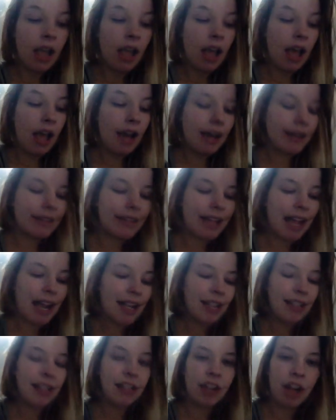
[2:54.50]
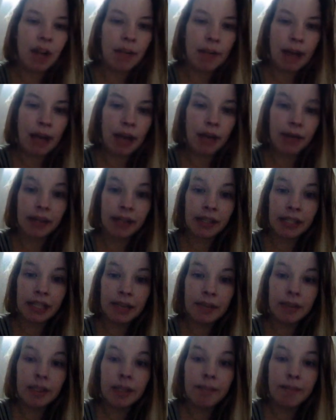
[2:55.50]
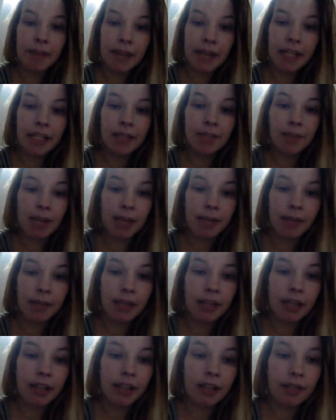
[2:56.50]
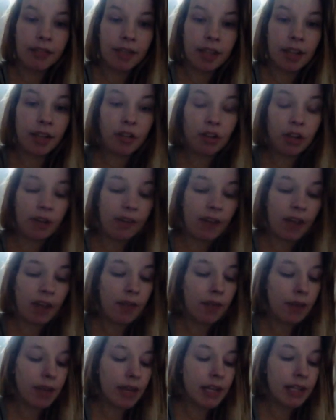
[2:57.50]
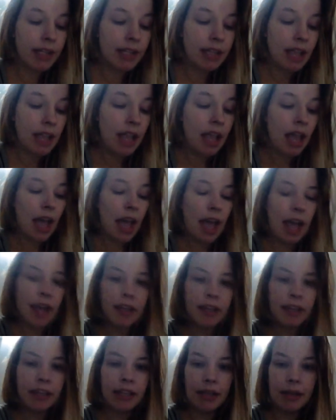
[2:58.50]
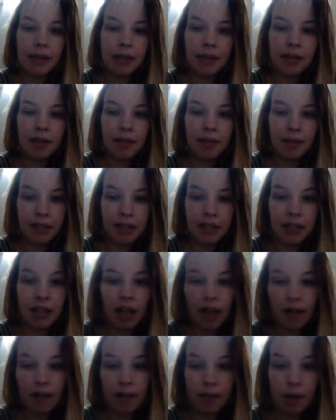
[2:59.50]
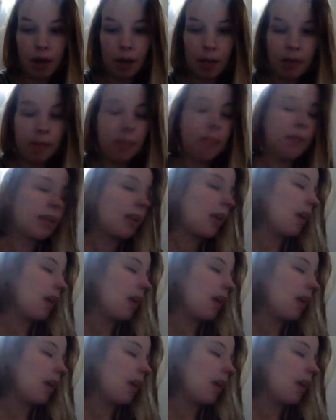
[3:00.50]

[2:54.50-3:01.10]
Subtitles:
And size does not matter because he was the biggest baby that they've seen at 35 weeks, and he was still having problems.